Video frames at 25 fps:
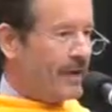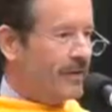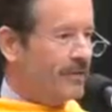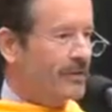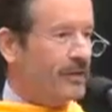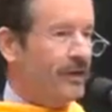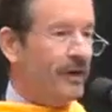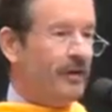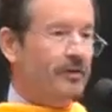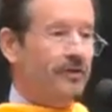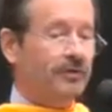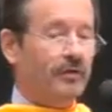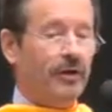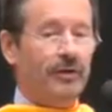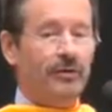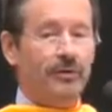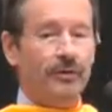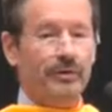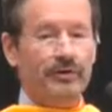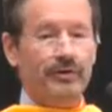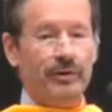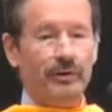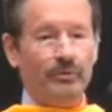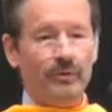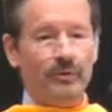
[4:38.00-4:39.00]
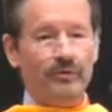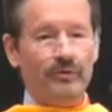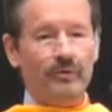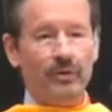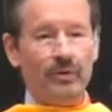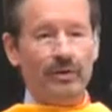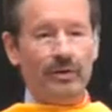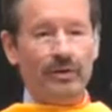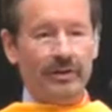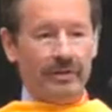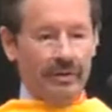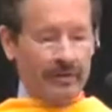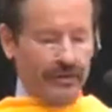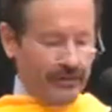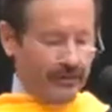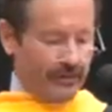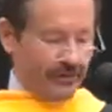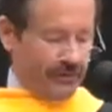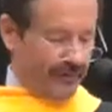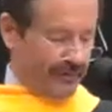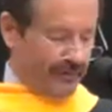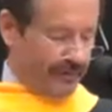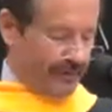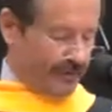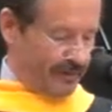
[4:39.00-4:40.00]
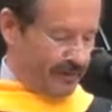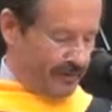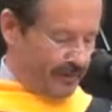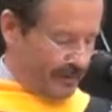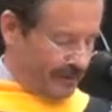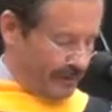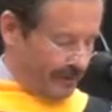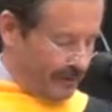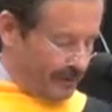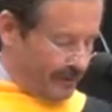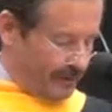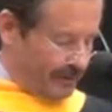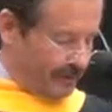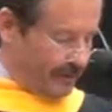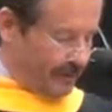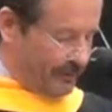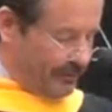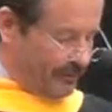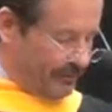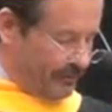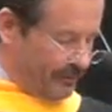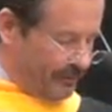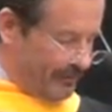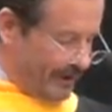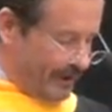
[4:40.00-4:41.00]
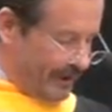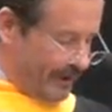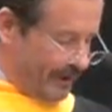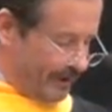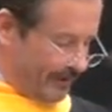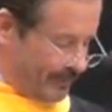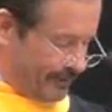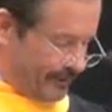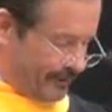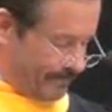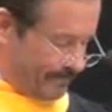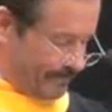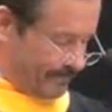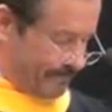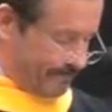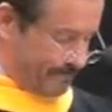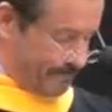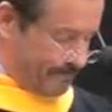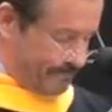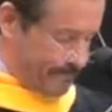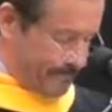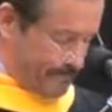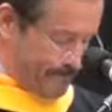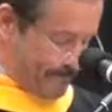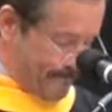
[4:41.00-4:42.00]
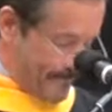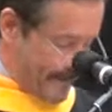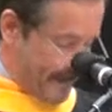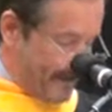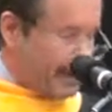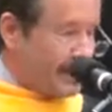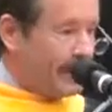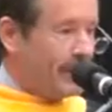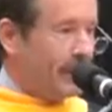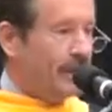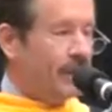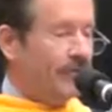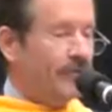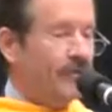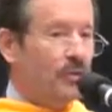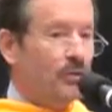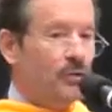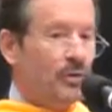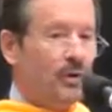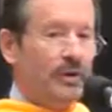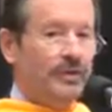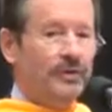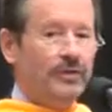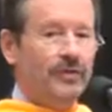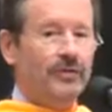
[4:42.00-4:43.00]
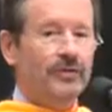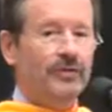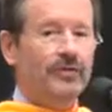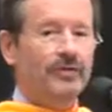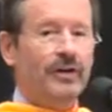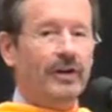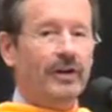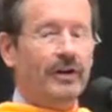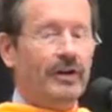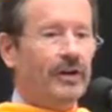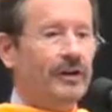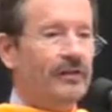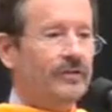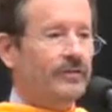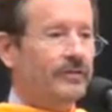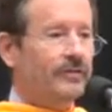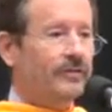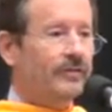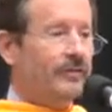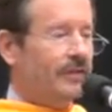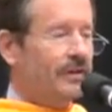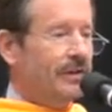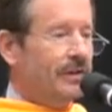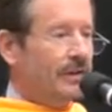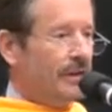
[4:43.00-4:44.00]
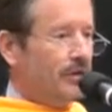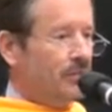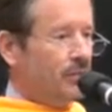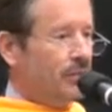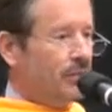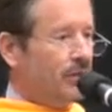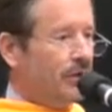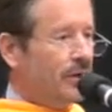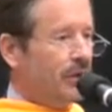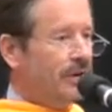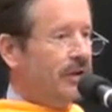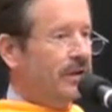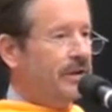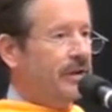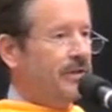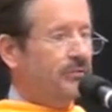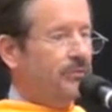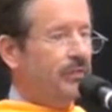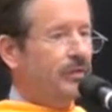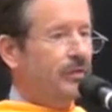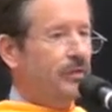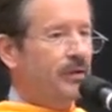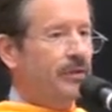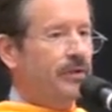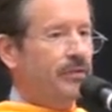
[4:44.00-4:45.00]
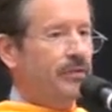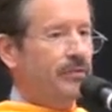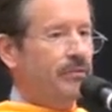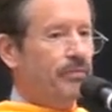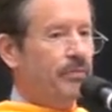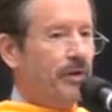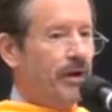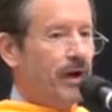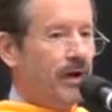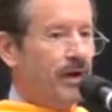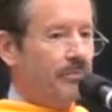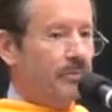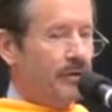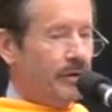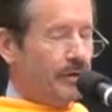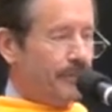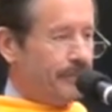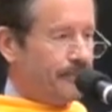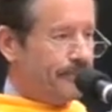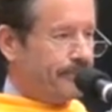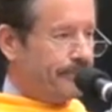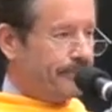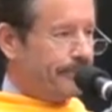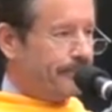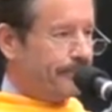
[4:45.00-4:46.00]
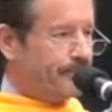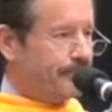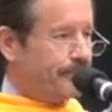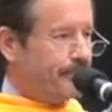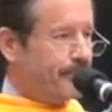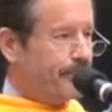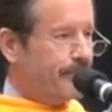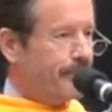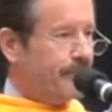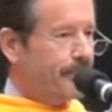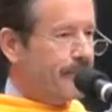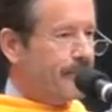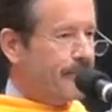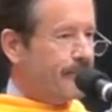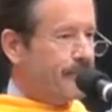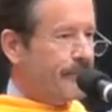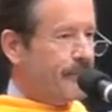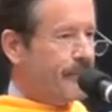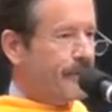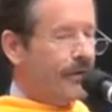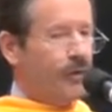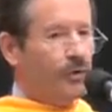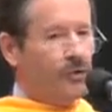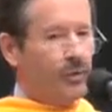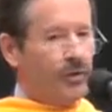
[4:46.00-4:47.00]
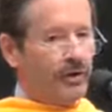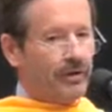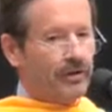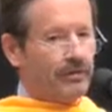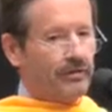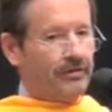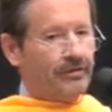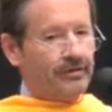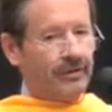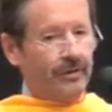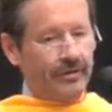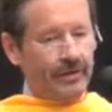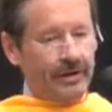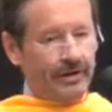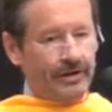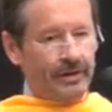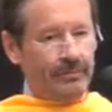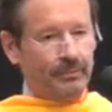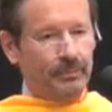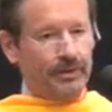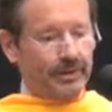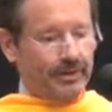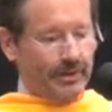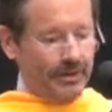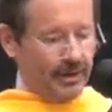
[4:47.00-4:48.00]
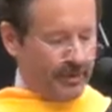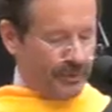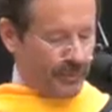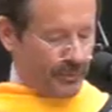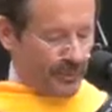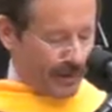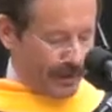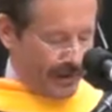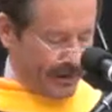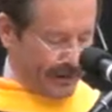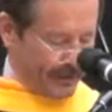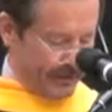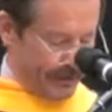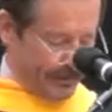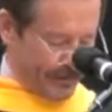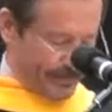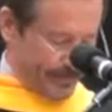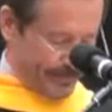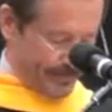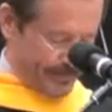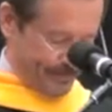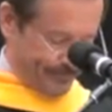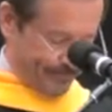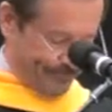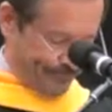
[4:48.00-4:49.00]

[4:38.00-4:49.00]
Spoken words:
So I'll start with number 4, the least significant of these pieces of advice. If you want to solve a really important problem, go work on something completely unrelated to it.